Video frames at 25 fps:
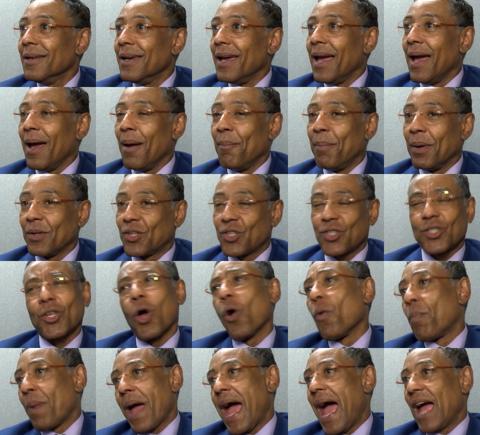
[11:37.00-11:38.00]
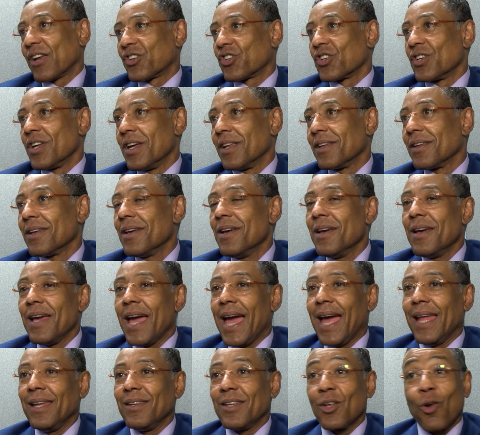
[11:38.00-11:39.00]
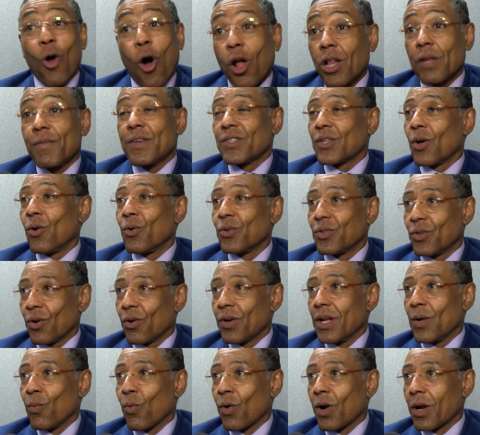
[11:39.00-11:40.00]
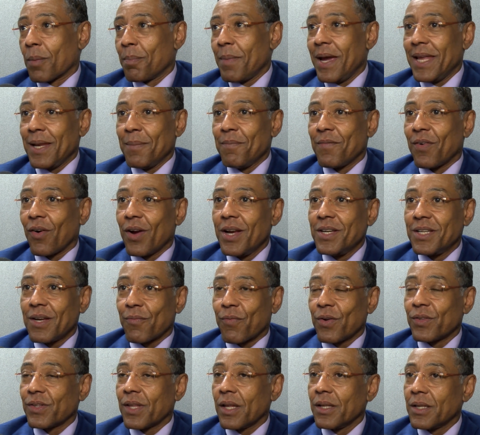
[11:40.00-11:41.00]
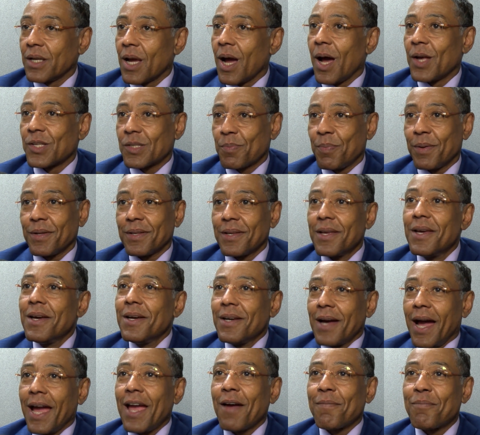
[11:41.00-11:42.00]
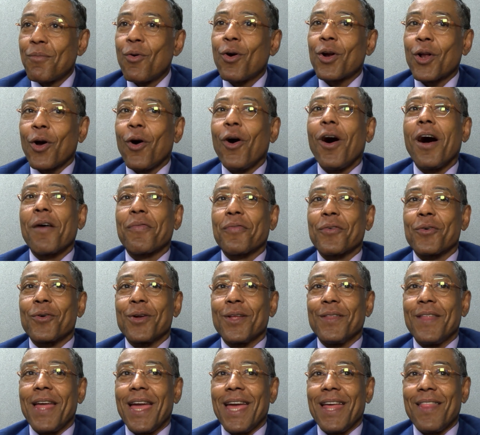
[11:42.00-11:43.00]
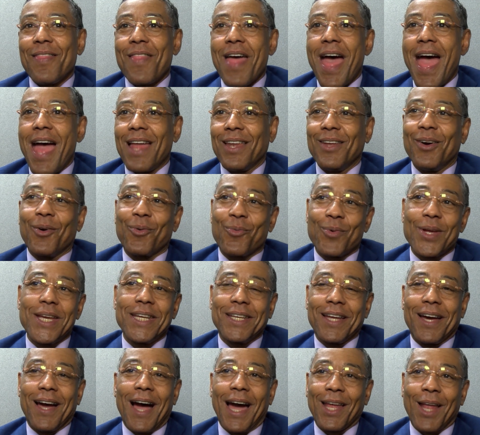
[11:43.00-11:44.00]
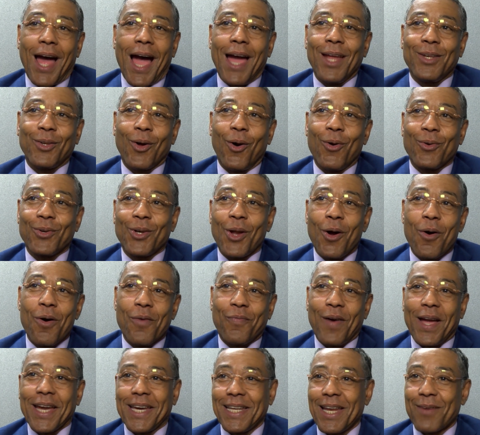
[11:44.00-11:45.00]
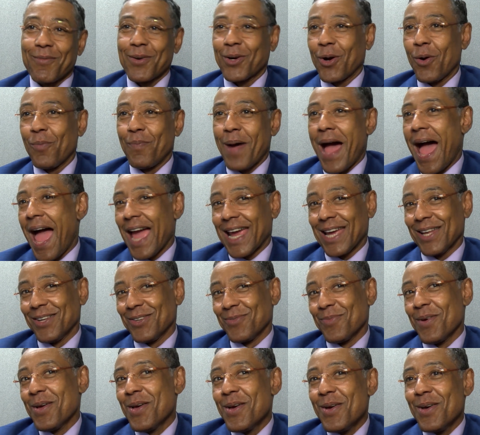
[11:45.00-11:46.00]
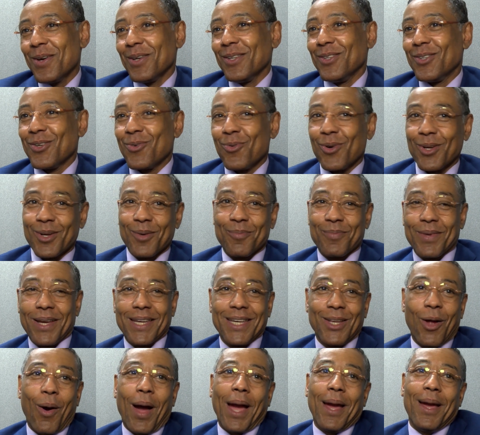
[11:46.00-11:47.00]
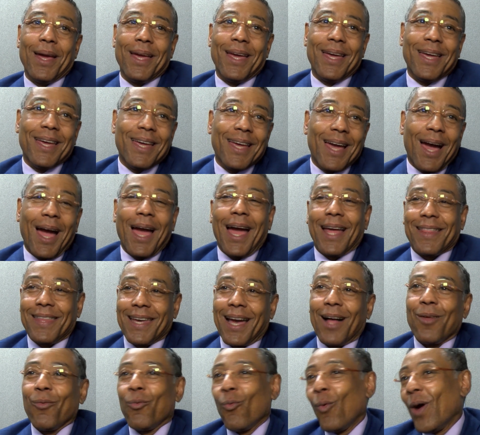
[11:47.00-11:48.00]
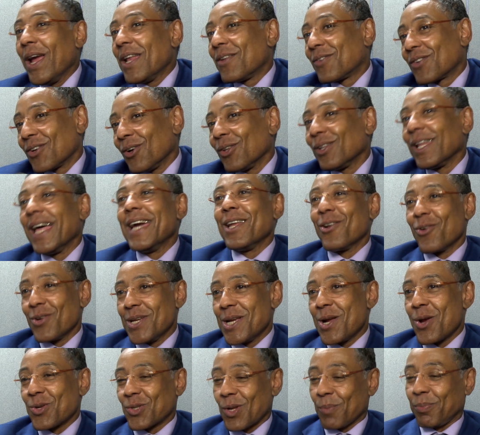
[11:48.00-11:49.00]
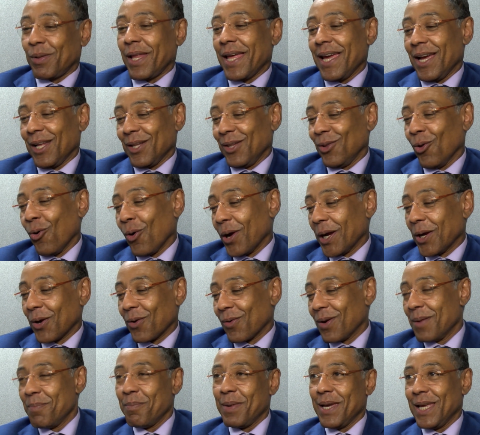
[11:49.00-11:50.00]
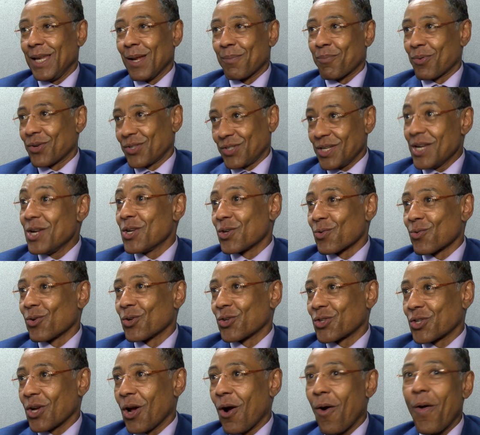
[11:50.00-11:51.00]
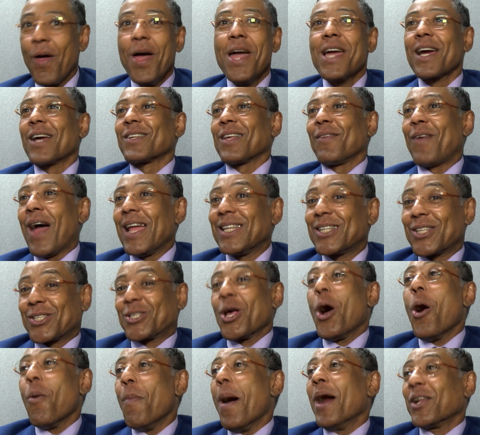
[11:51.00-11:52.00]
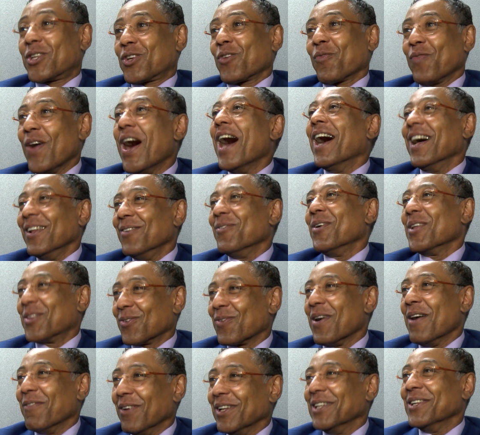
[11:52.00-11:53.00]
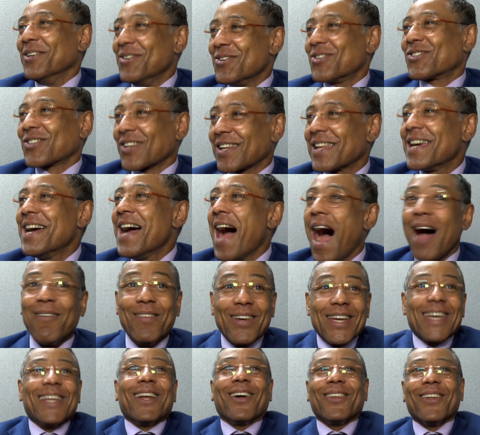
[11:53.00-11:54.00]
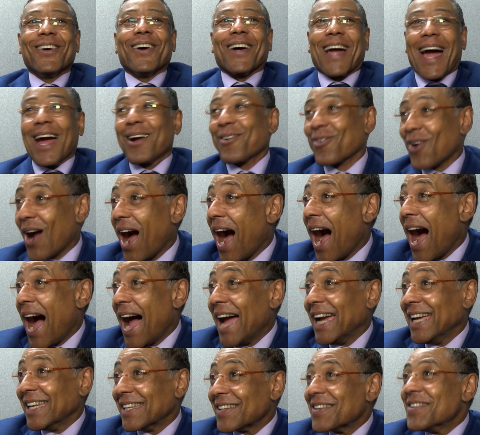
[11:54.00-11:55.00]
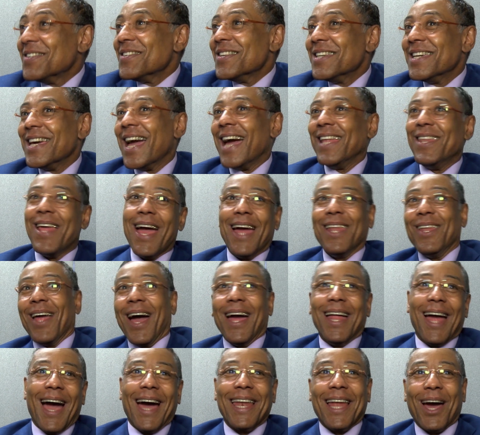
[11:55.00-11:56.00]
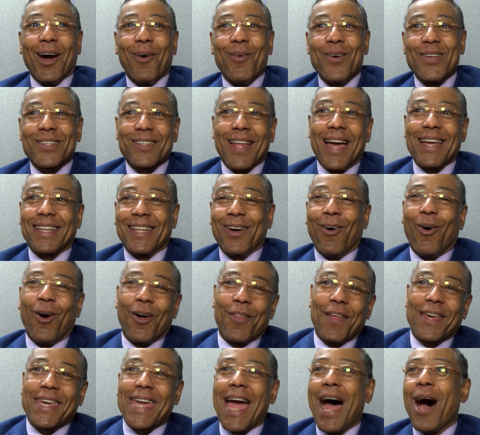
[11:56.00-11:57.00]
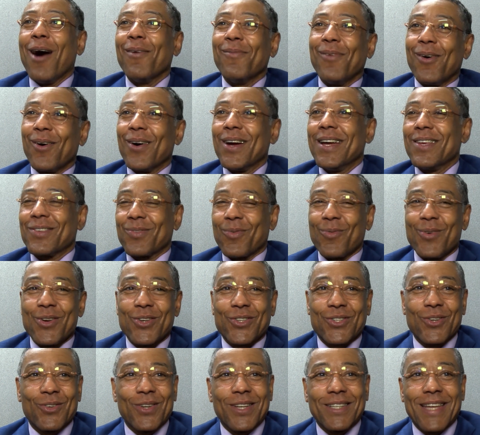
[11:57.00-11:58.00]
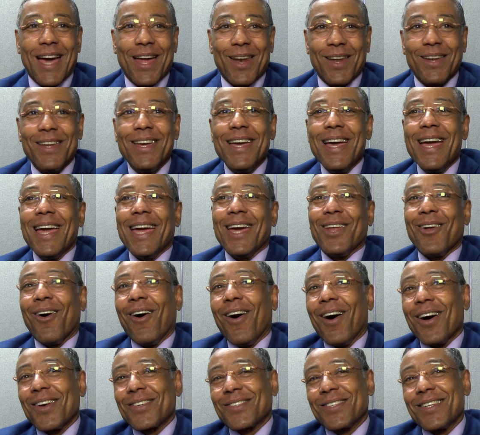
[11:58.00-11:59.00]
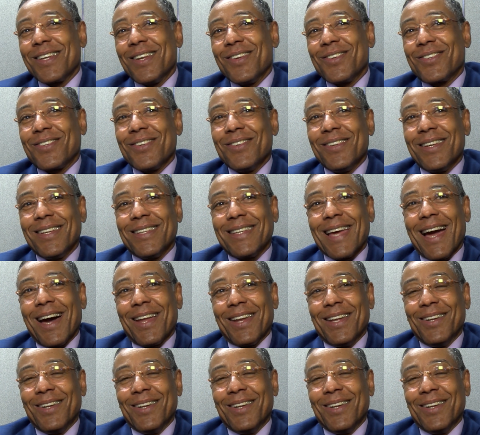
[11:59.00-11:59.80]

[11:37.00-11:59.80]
uh, but so passionate and did all of his own dirty work, made him very different than Gus. But I have more to offer in, in that arena. I, I don't know if I could ever go back and do a, you know, I, I think I'll wait till later years to play a lawyer and be in a procedural show because I've had so much fun with Revolution. I mean, you know, look, I ride, and and, and I always liked all the cowboys when we were shooting down in, in Austin and shooting down